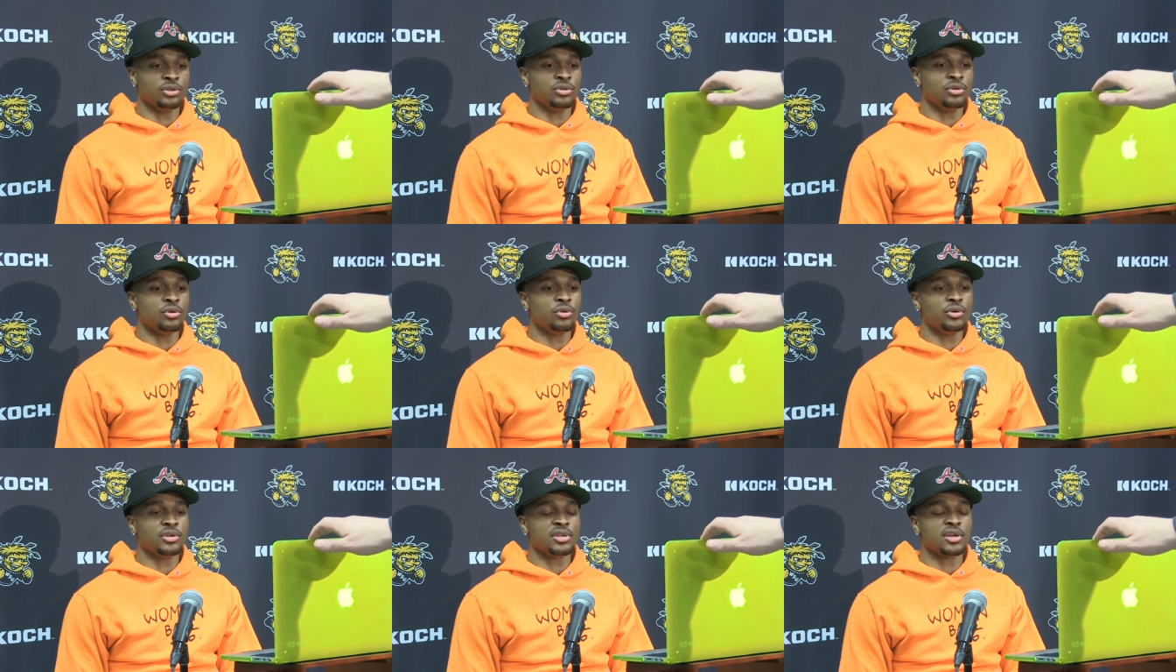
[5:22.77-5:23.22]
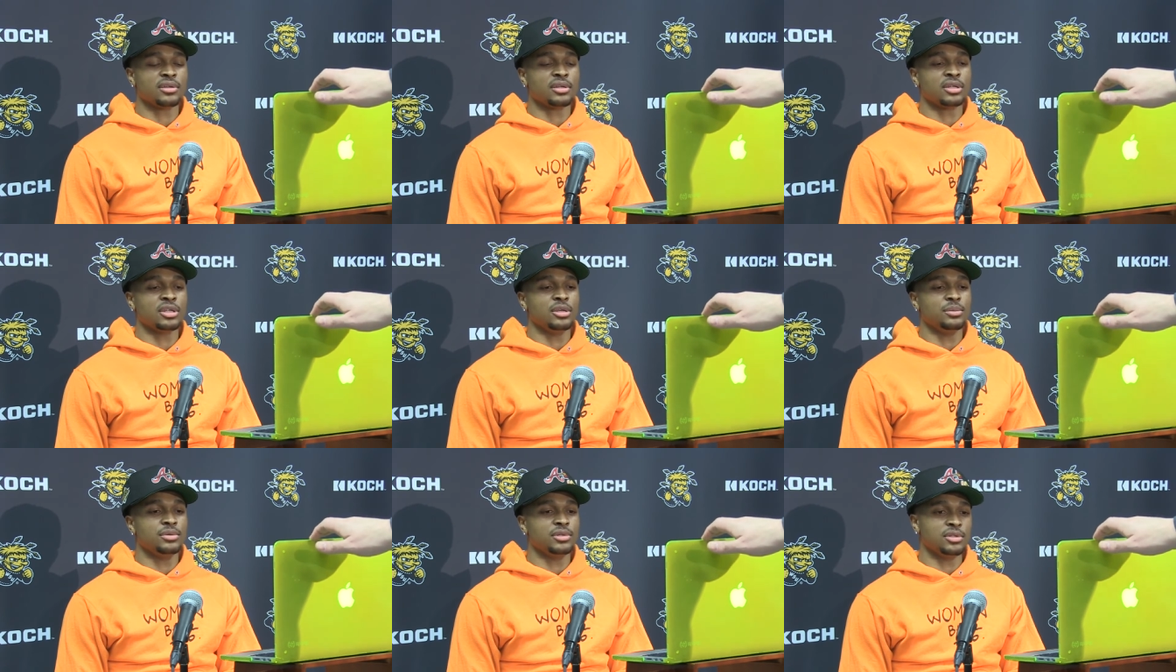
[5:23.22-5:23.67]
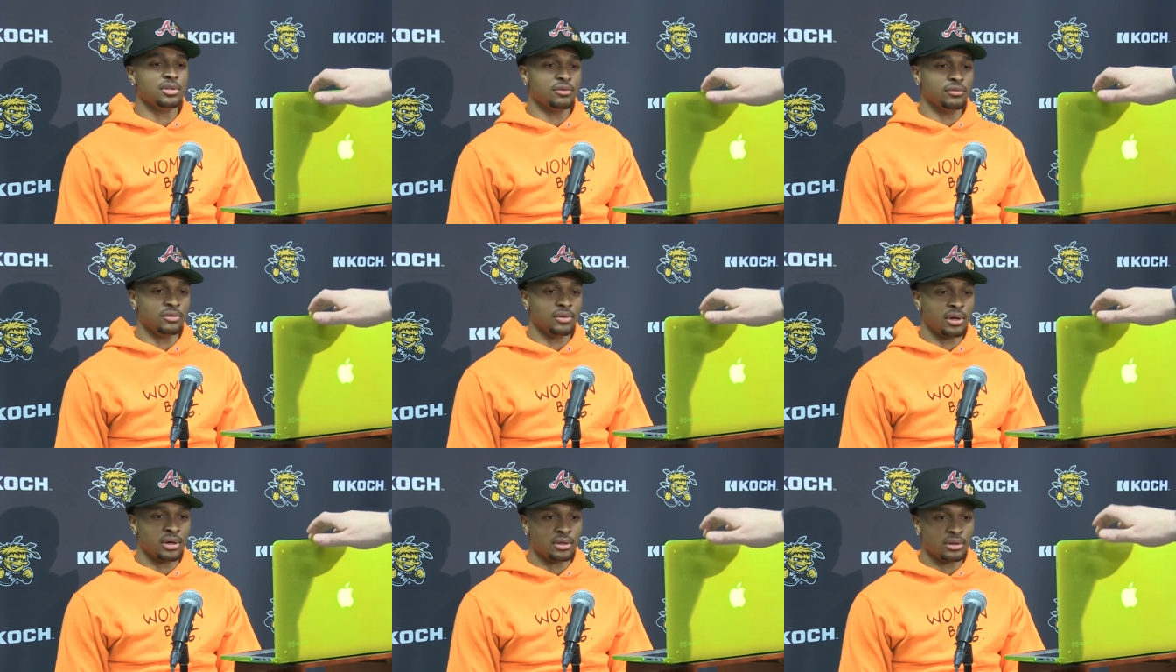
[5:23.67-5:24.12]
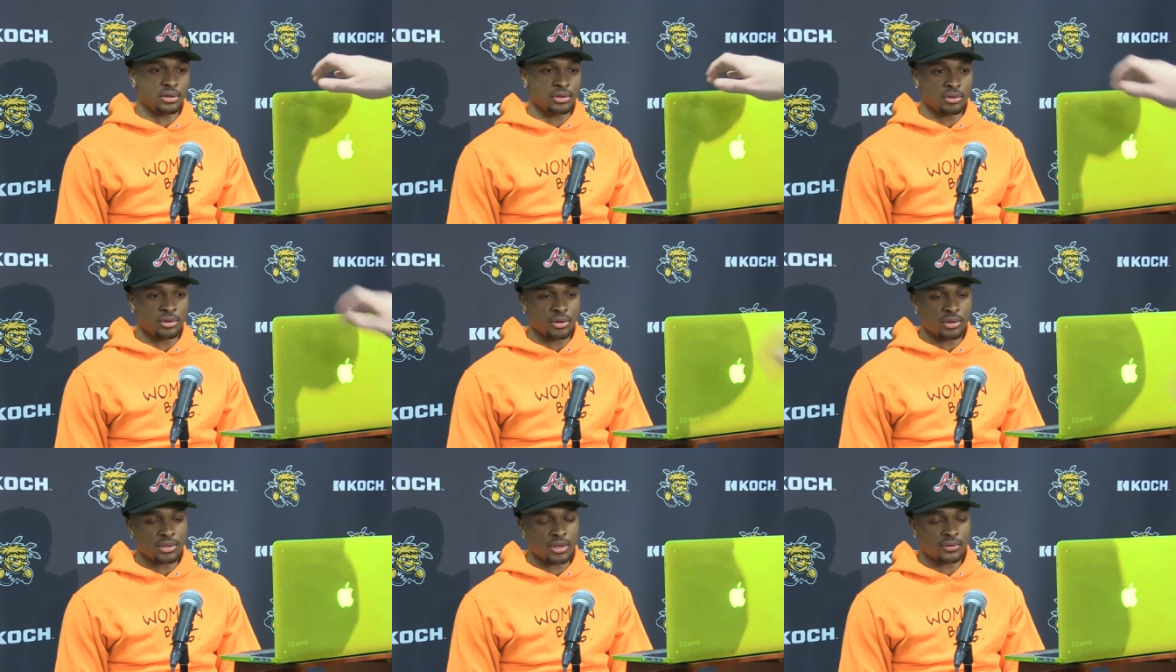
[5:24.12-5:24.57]
you always have to keep yourself grounded.
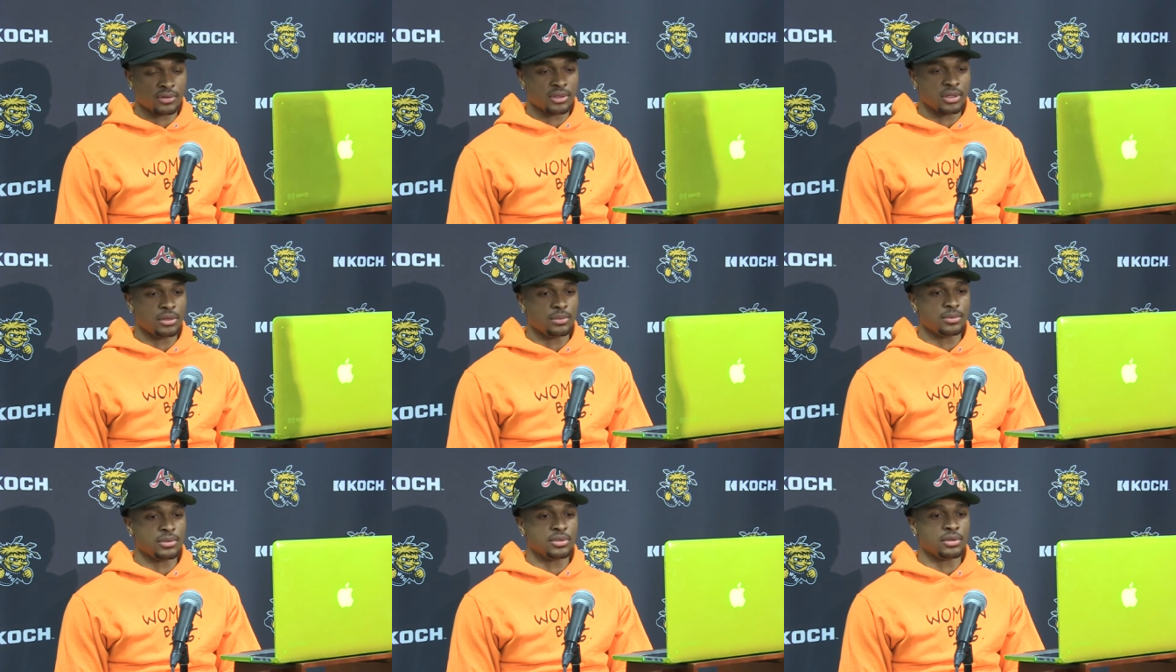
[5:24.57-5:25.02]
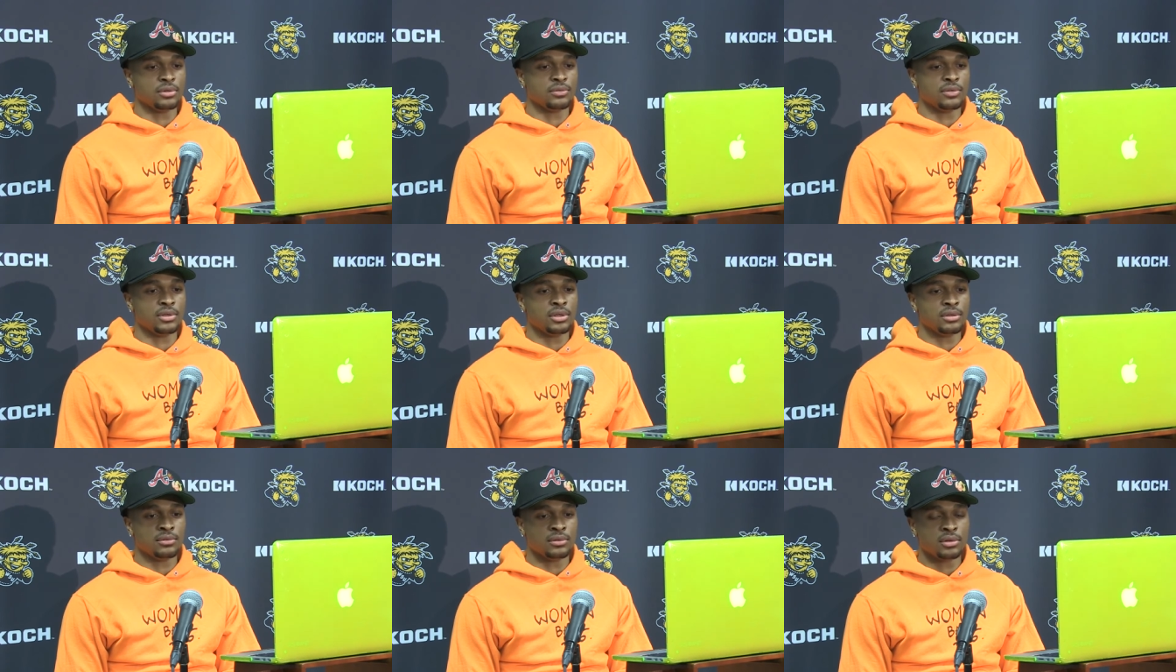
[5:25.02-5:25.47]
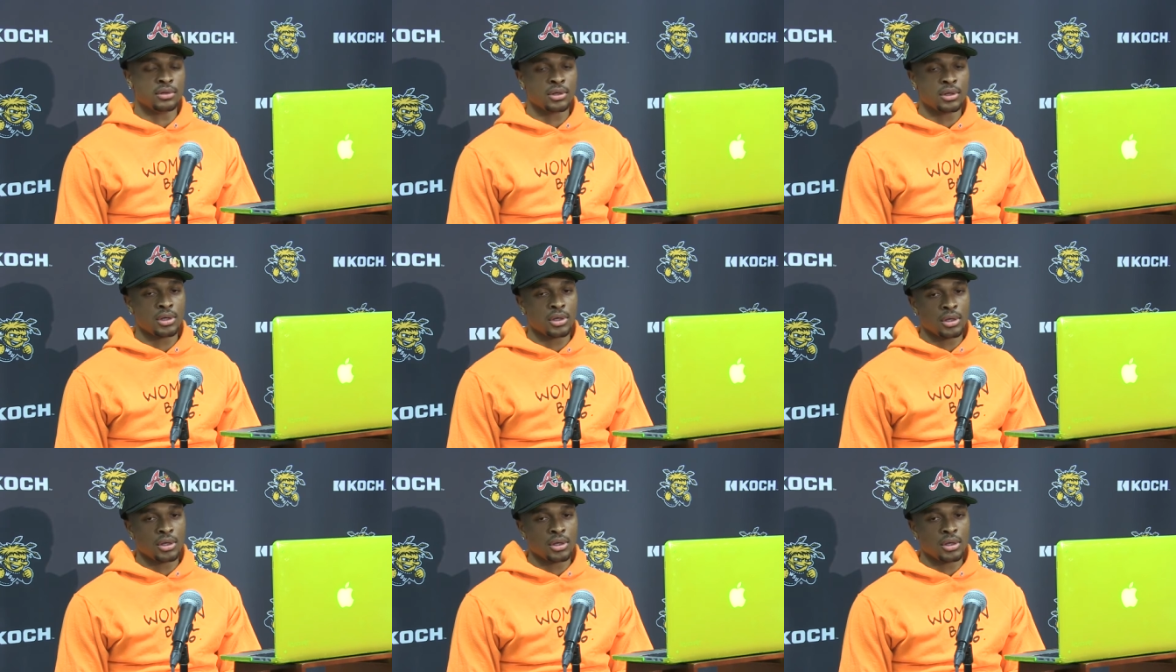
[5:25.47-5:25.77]
You always have to keep yourself even,